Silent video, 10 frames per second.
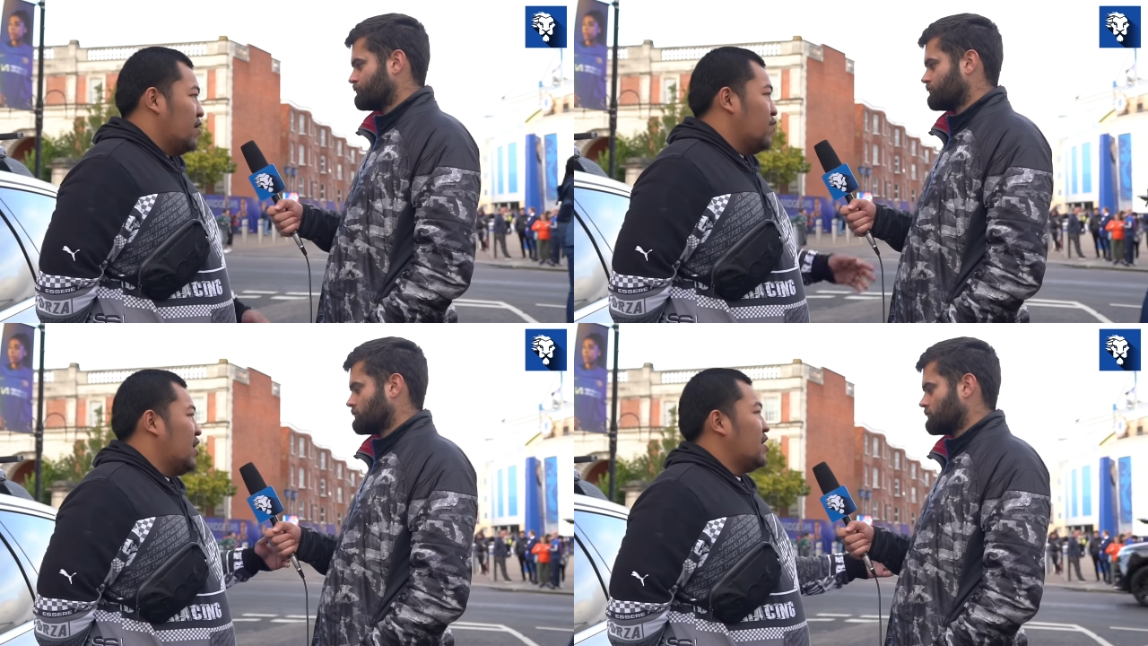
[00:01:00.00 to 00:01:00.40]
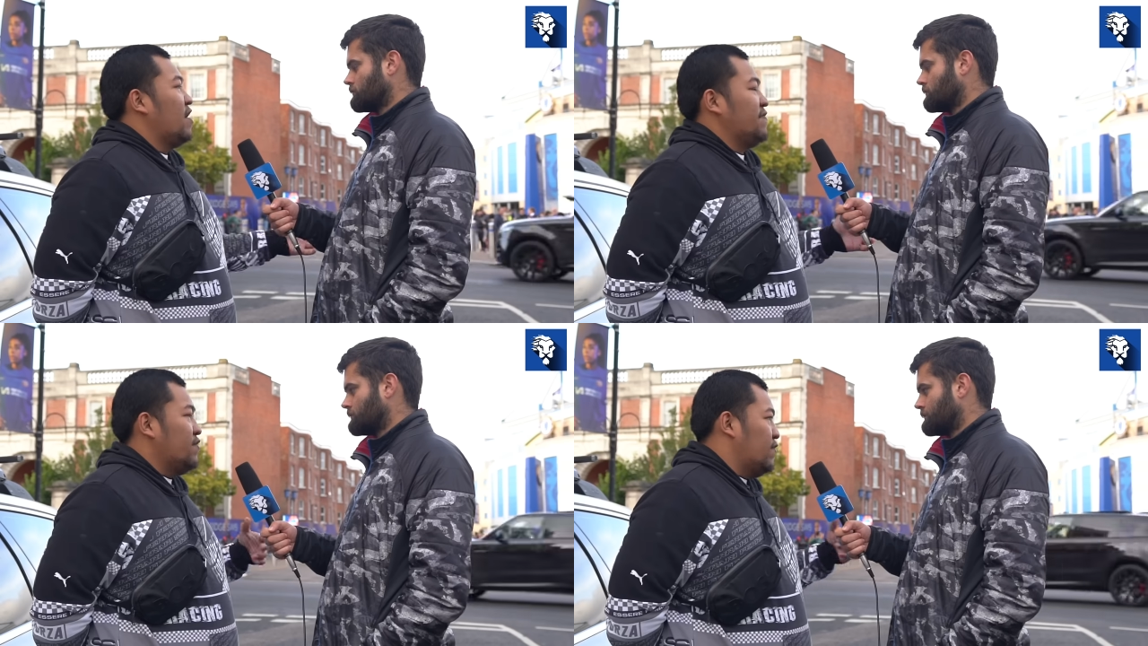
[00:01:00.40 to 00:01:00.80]
Speaker 1: week
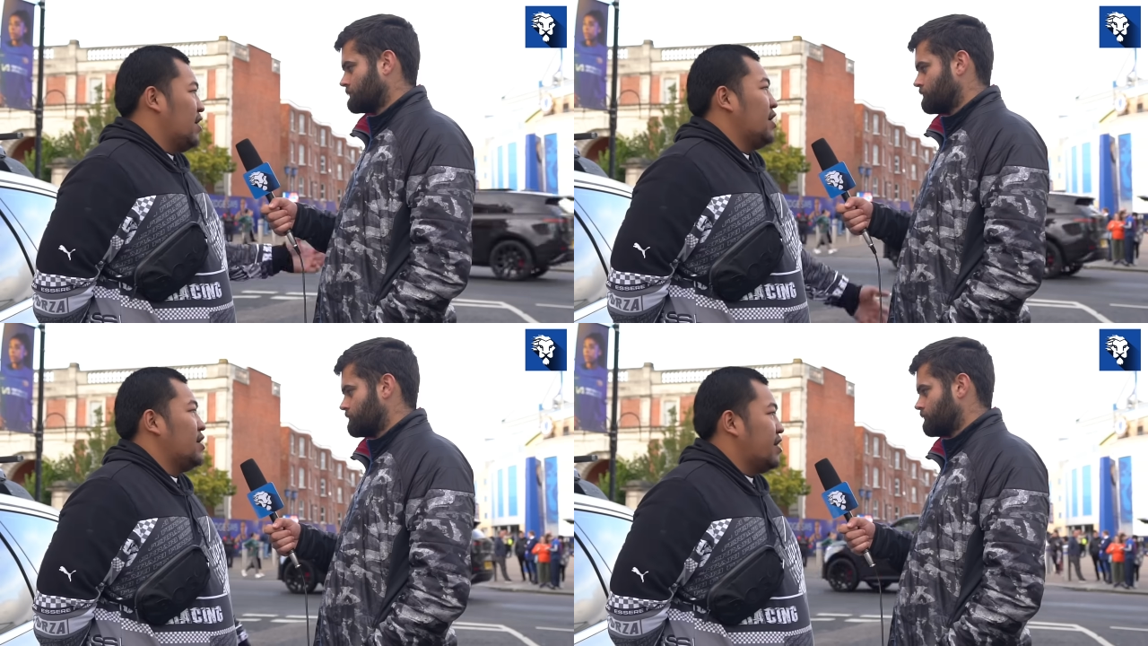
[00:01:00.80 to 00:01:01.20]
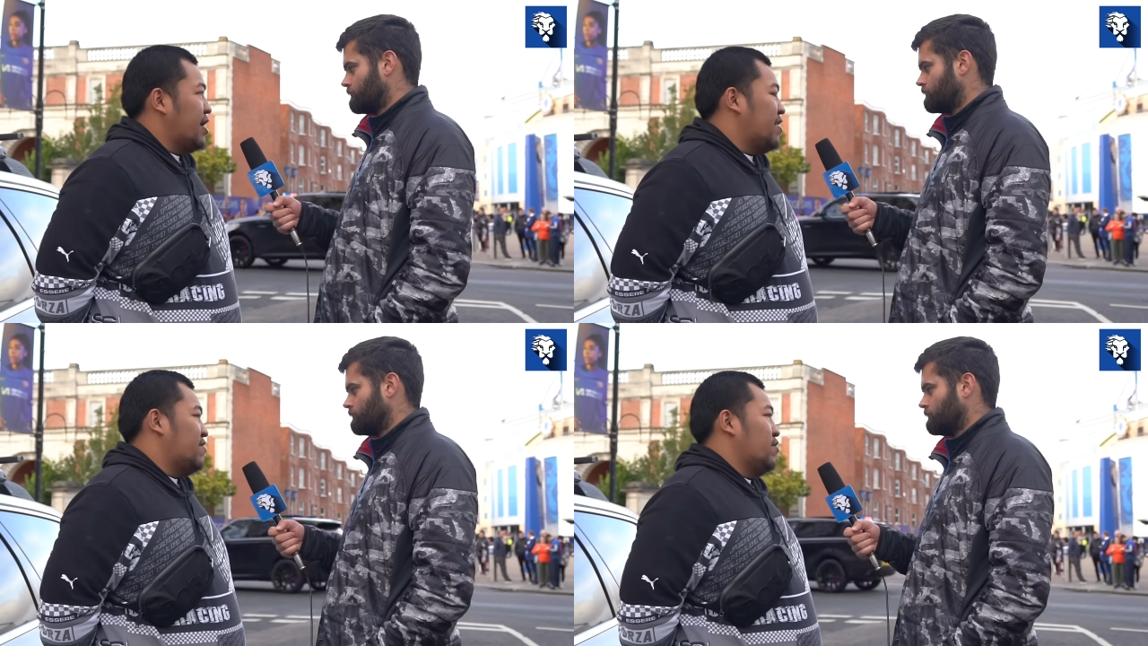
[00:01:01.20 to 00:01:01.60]
after week
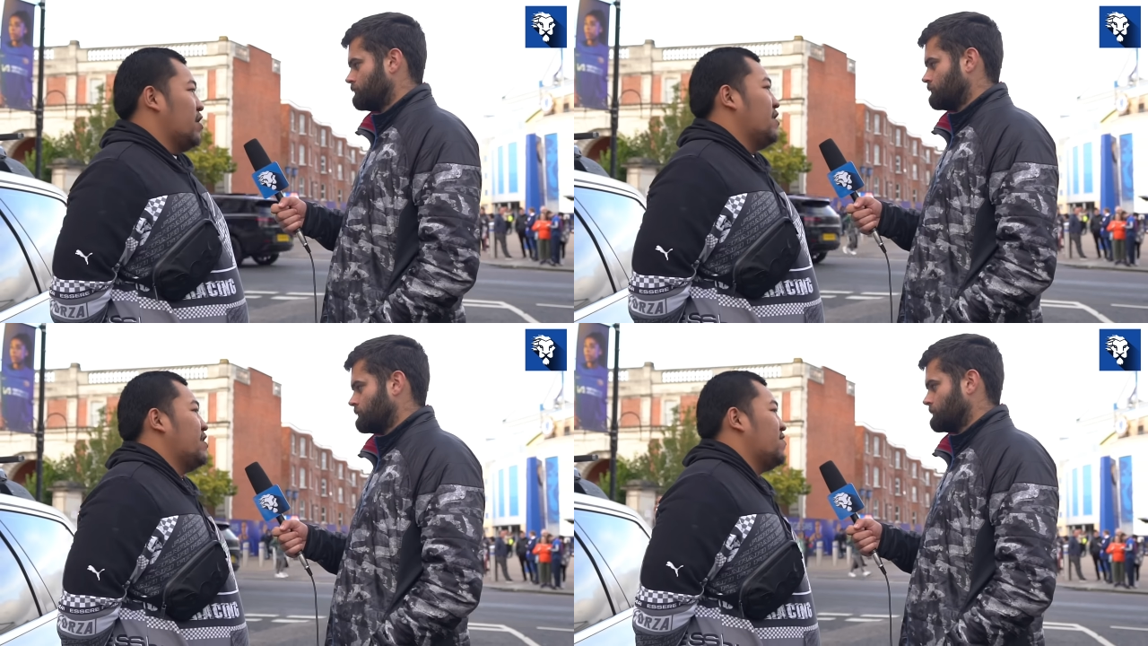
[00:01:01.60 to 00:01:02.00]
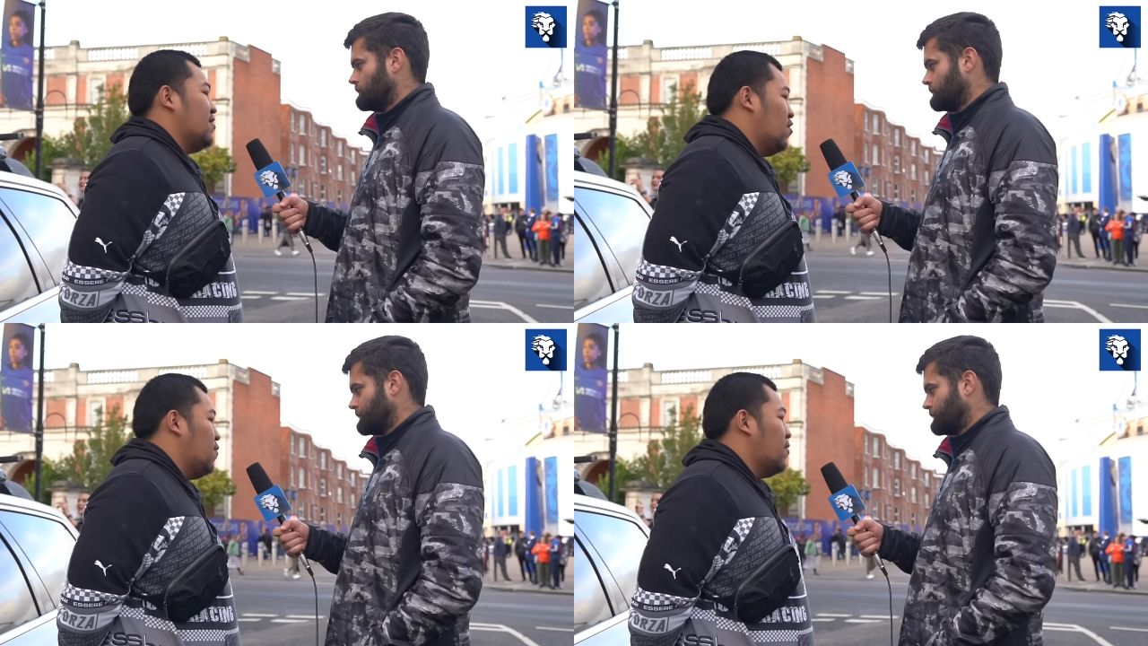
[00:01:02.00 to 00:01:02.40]
against against a
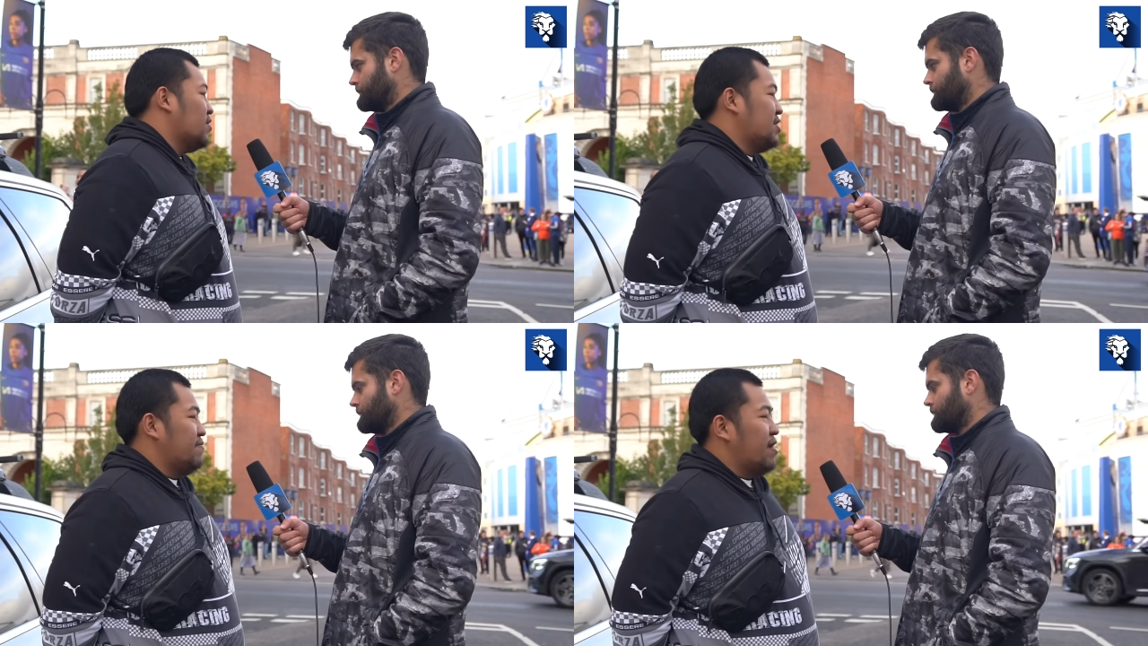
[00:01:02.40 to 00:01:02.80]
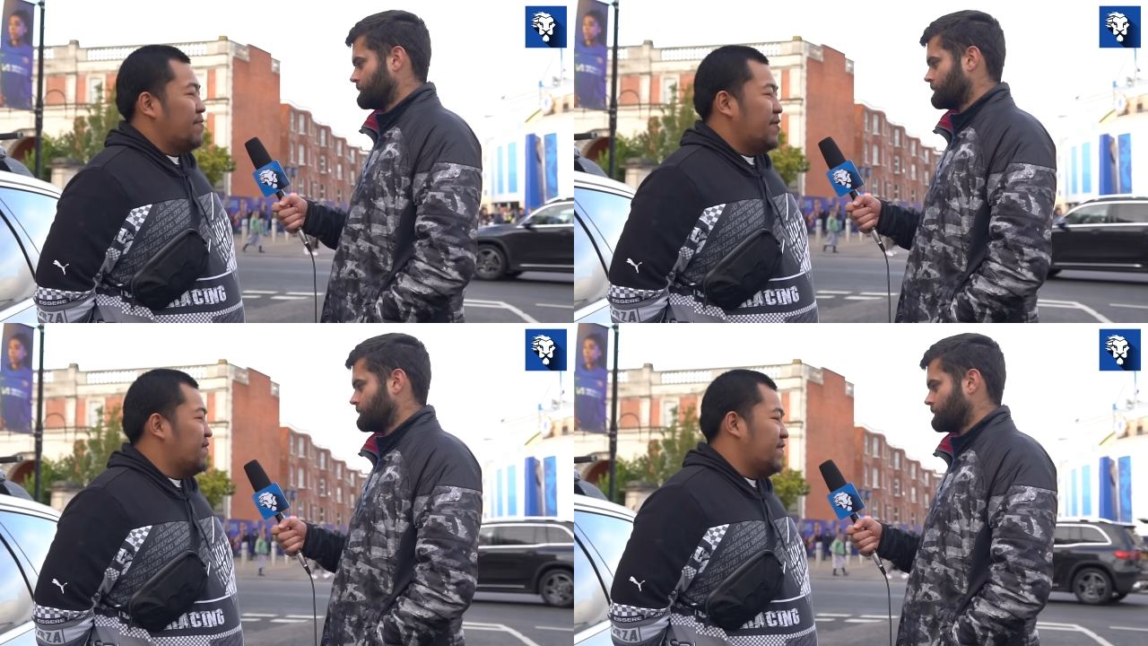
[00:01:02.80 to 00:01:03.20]
low block team like
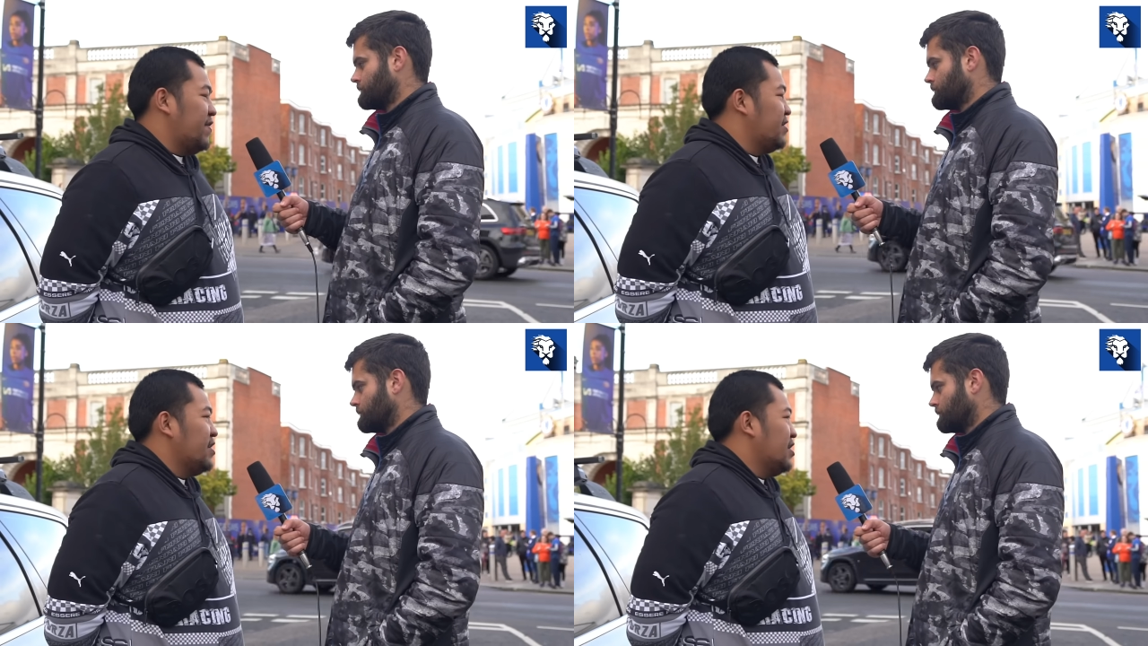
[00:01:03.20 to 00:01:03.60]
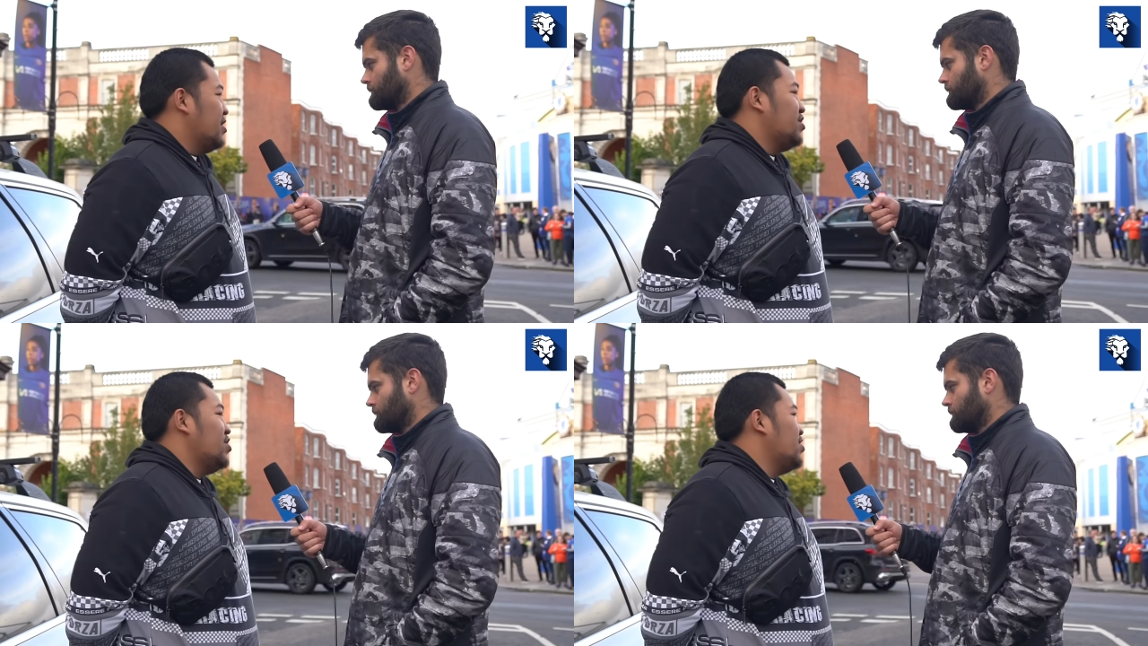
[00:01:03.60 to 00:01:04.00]
Brentford,
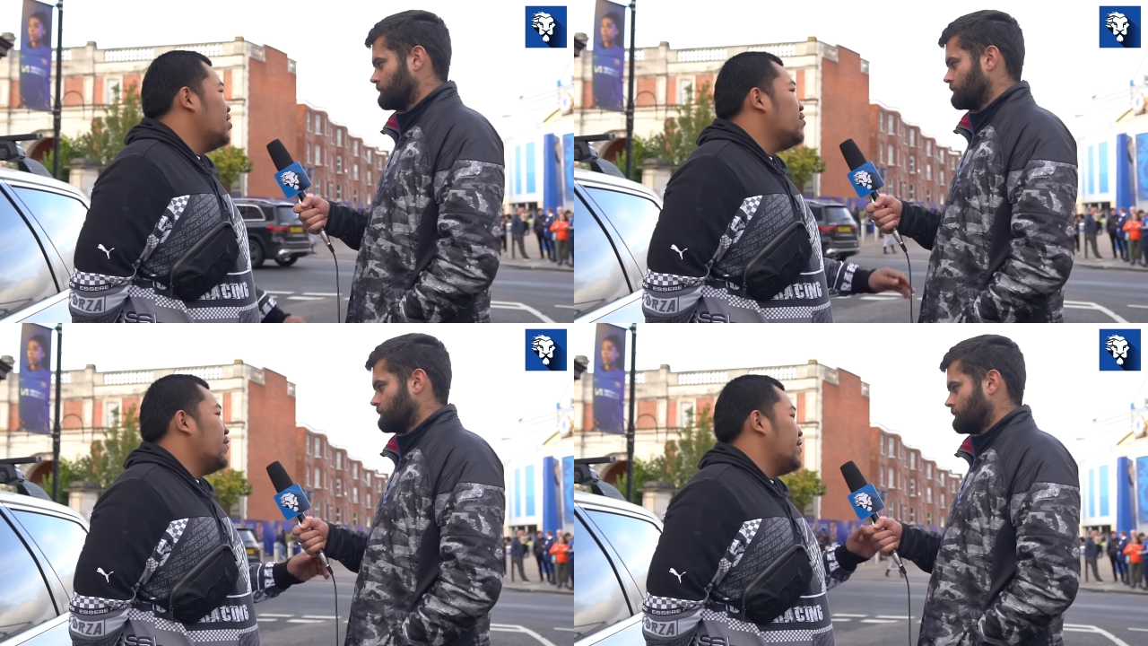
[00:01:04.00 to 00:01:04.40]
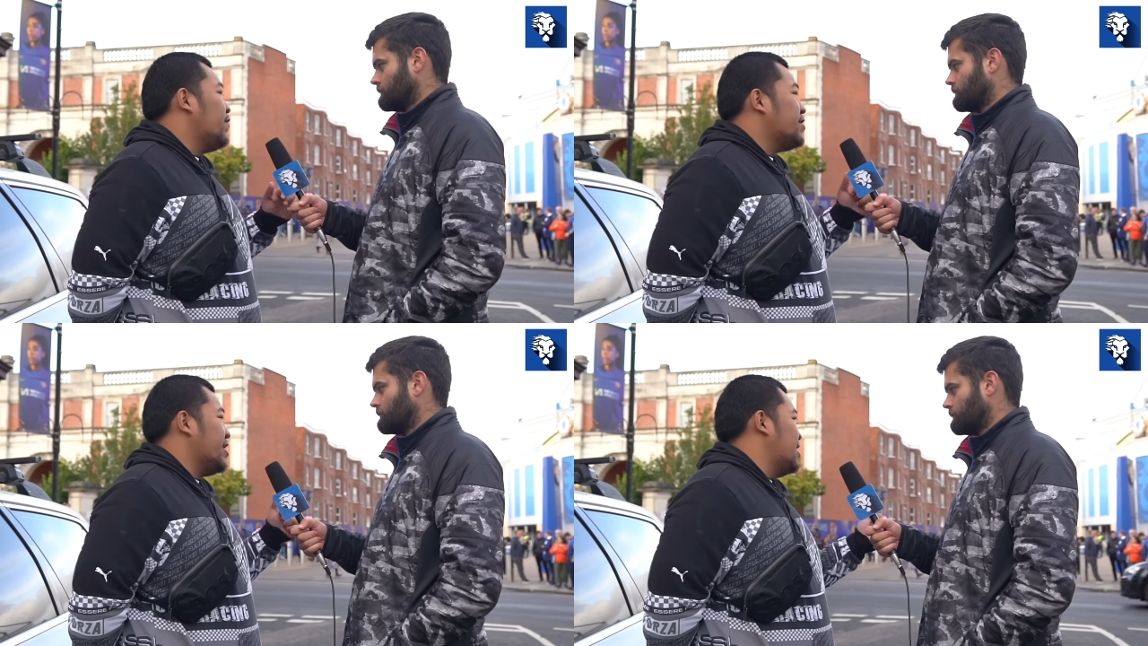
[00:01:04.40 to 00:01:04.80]
you knew what,
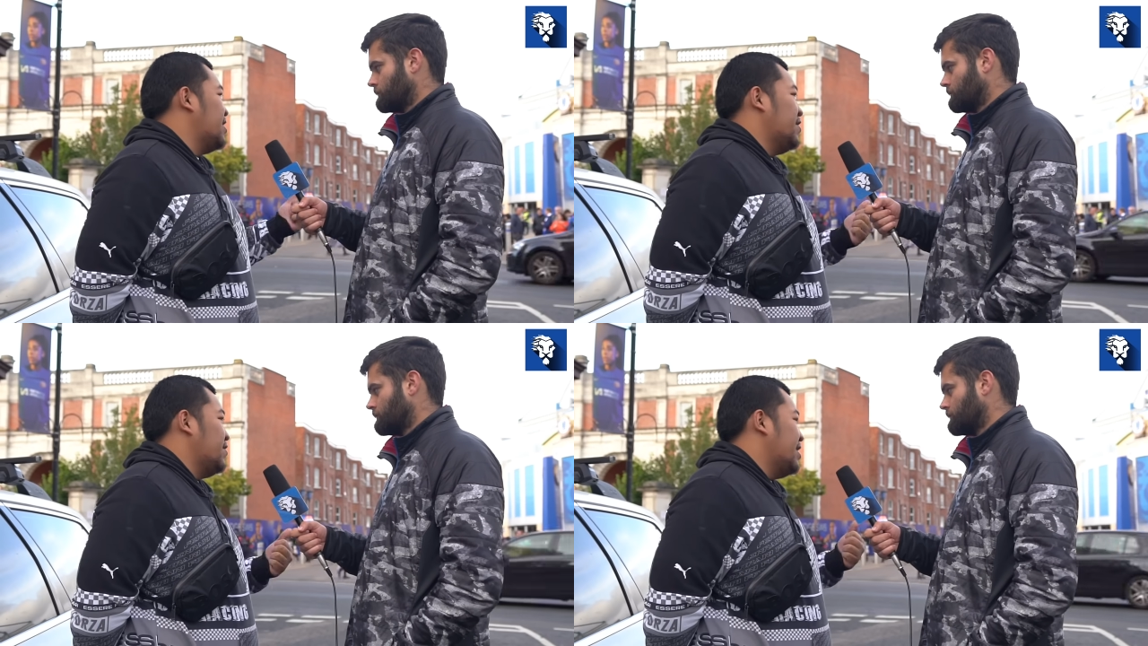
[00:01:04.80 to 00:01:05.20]
what they're gonna do.